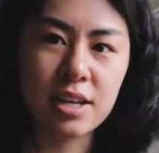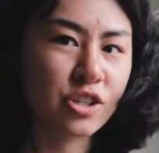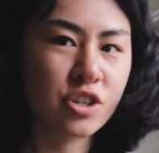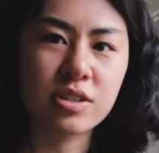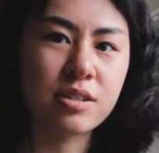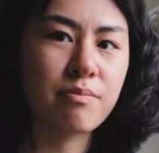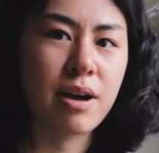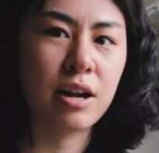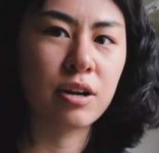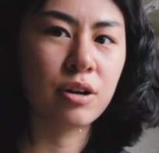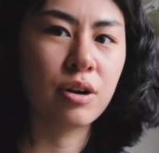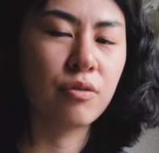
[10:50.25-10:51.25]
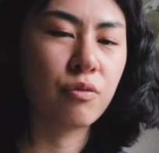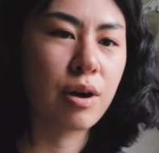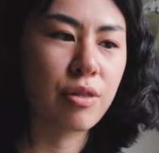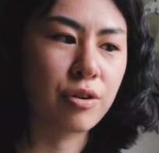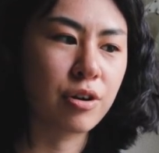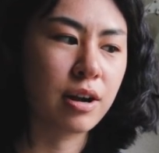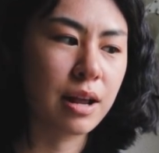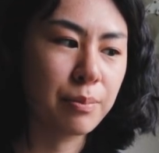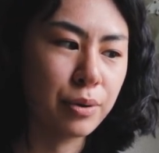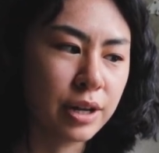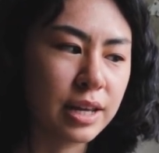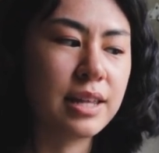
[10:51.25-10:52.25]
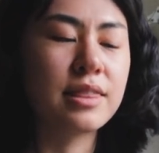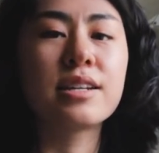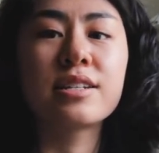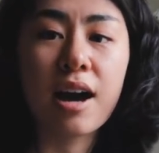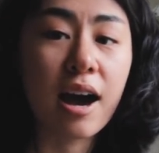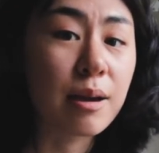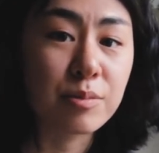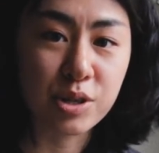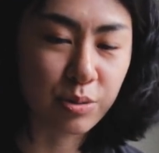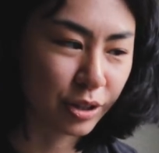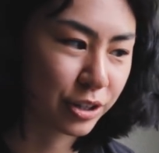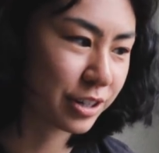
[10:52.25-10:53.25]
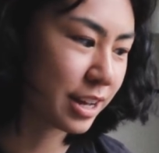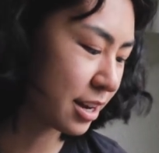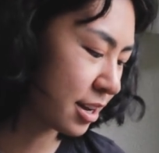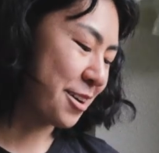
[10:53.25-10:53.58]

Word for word: It's just a matter of whether or not I put in the time to learn it.